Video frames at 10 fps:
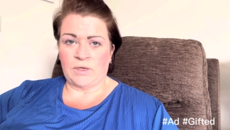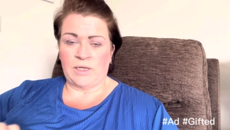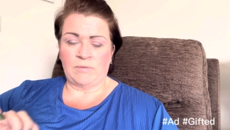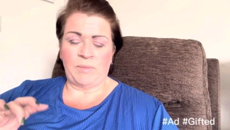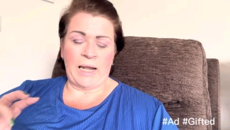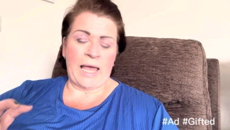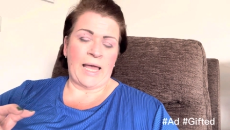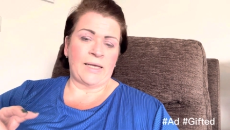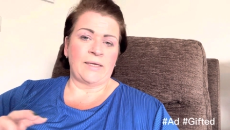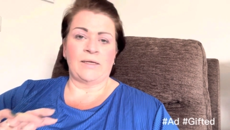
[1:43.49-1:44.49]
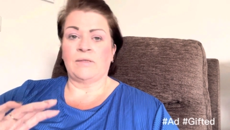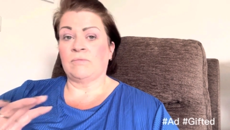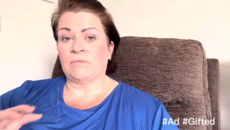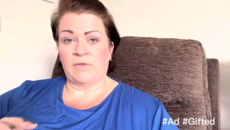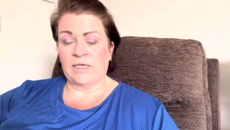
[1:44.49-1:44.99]
and plaque
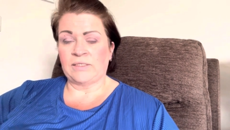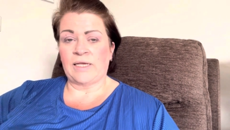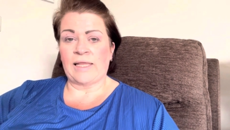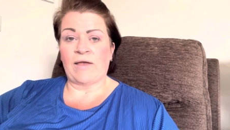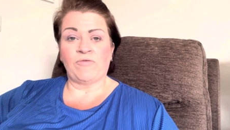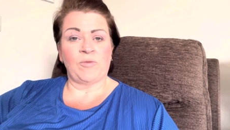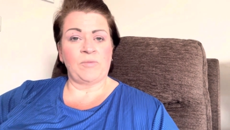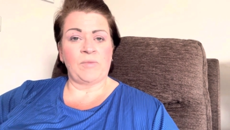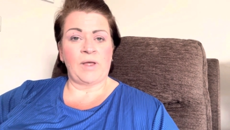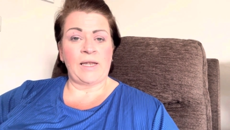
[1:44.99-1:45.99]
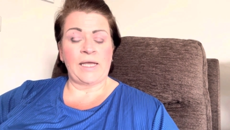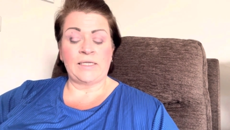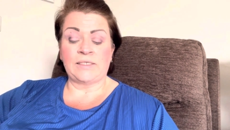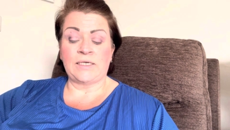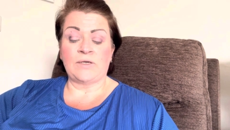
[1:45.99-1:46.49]
and things like that from a
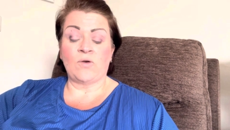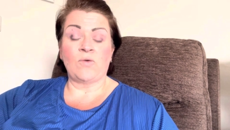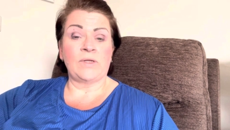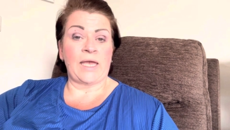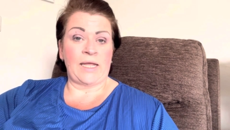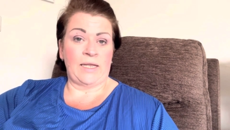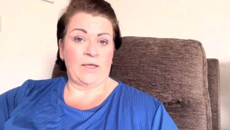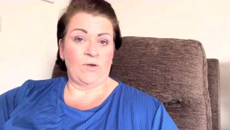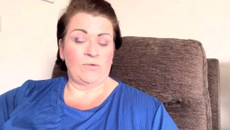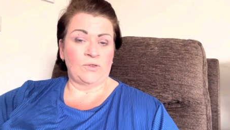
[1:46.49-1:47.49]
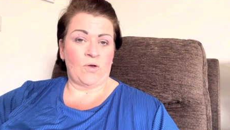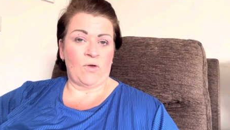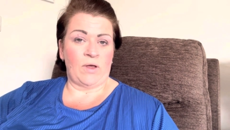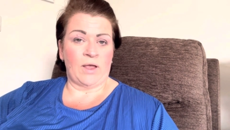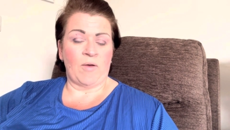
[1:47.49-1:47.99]
lady called Kaylee who's
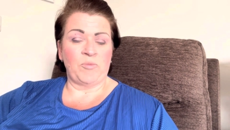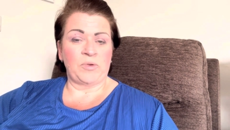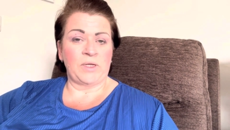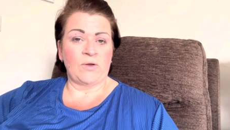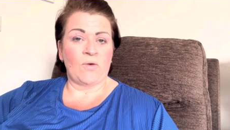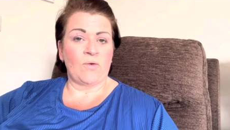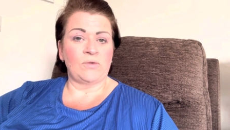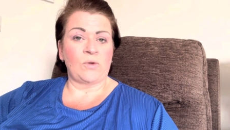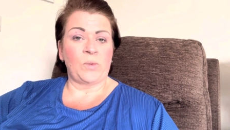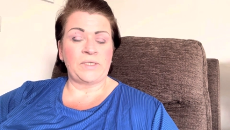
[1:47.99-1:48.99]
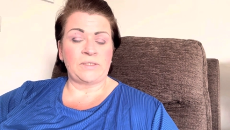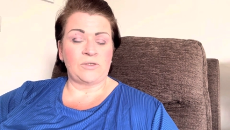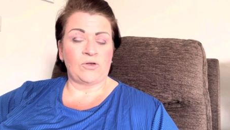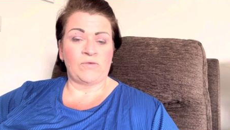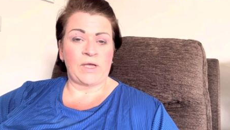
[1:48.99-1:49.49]
got a company called
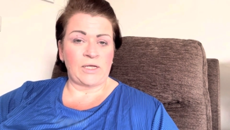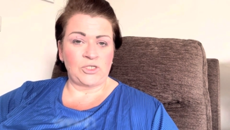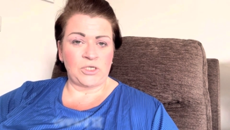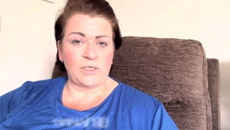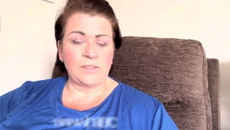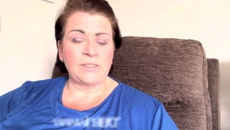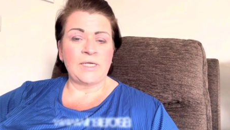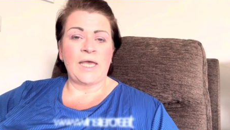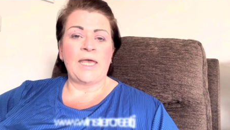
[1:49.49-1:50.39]
Winster Creations.